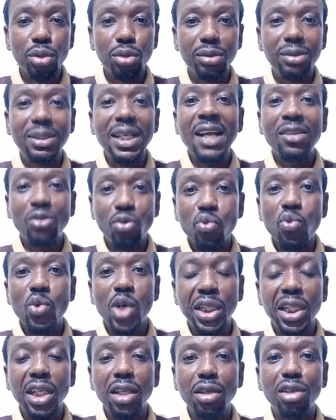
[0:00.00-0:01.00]
that
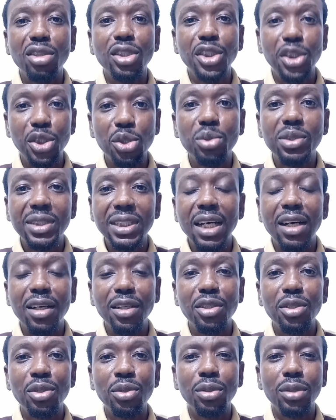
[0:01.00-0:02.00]
one alone should
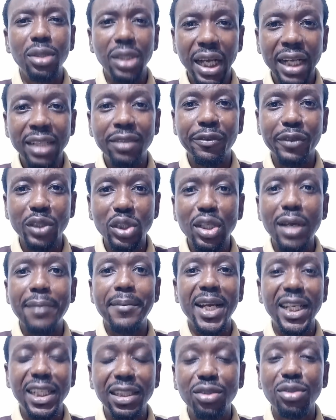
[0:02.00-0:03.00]
tell you that for
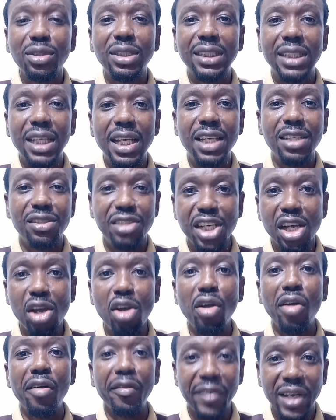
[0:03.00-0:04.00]
somebody to say
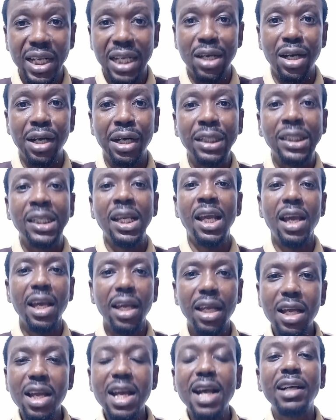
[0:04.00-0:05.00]
Jehovah God
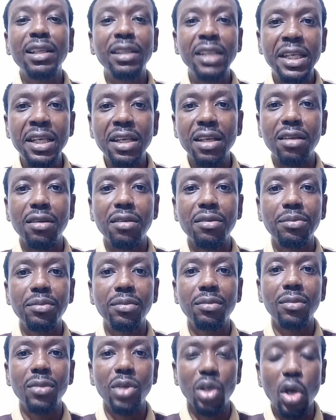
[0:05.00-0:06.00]

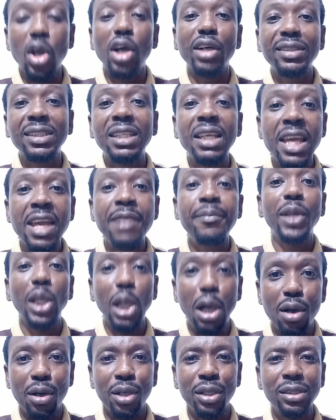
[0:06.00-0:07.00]
calls him
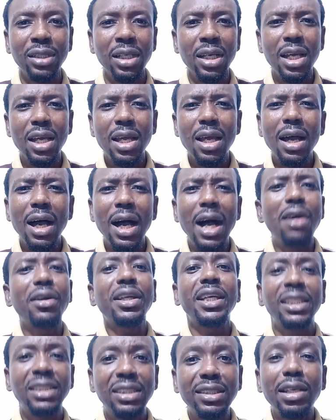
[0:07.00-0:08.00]
Lord, how
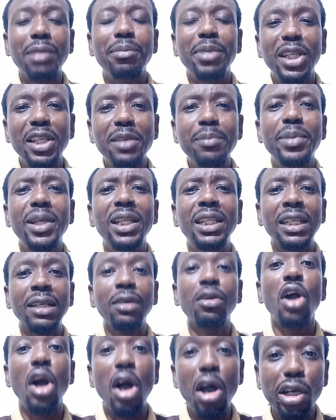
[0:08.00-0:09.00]
can somebody be the
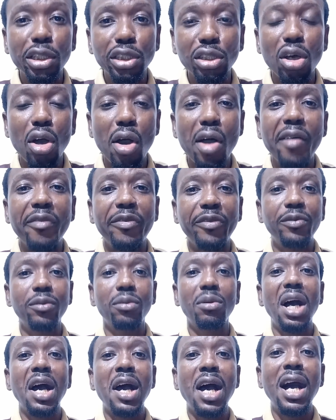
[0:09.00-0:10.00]
God of
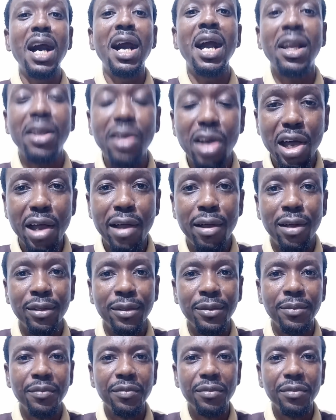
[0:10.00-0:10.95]
our God?